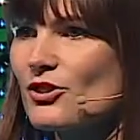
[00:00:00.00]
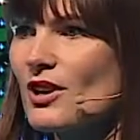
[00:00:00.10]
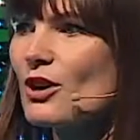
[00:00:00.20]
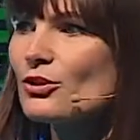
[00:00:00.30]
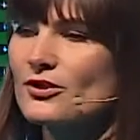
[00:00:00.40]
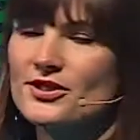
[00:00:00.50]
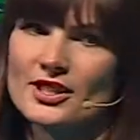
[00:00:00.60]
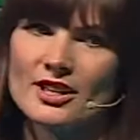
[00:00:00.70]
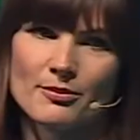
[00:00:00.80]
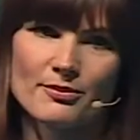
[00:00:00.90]
you're out of
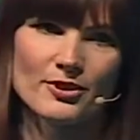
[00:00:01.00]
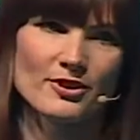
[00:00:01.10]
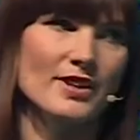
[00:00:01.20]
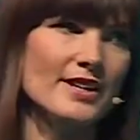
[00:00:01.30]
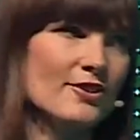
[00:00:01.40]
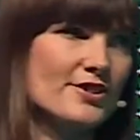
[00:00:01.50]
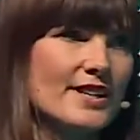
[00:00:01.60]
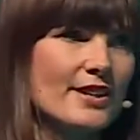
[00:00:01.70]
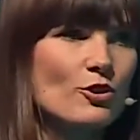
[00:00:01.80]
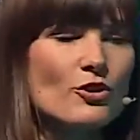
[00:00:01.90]
startup world, then you're
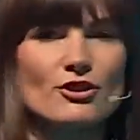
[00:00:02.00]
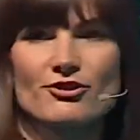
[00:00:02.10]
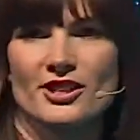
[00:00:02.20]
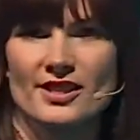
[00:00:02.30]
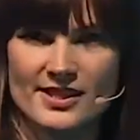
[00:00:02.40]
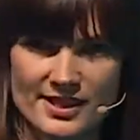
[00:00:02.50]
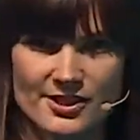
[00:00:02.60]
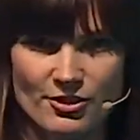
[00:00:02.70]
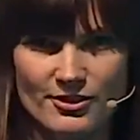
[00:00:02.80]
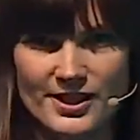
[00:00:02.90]
seeing all those success
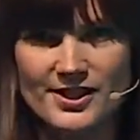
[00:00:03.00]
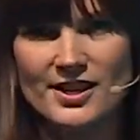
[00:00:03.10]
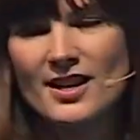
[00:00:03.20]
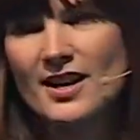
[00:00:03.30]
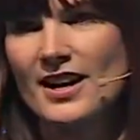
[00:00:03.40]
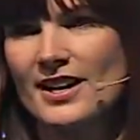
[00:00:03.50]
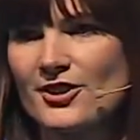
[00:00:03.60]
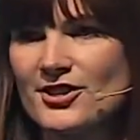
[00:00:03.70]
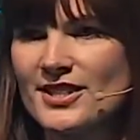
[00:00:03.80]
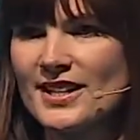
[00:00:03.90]
stories, and
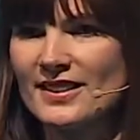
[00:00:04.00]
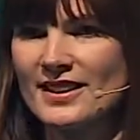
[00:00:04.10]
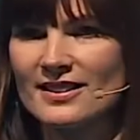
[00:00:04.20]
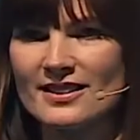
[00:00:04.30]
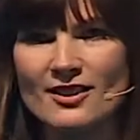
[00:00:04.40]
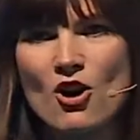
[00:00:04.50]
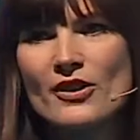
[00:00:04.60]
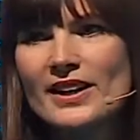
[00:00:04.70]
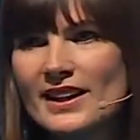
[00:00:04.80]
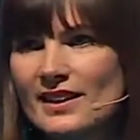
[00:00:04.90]
you're seeing that the
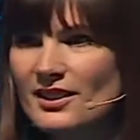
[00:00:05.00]
hockey